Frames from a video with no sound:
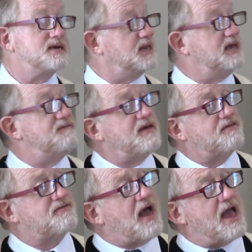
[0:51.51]
and giving
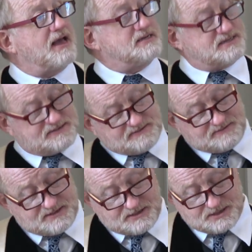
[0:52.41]
thanks
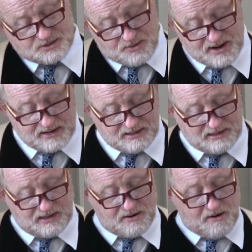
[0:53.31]
to this great
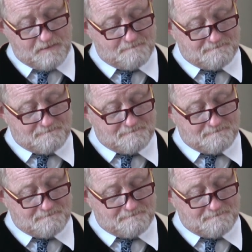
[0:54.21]
leader.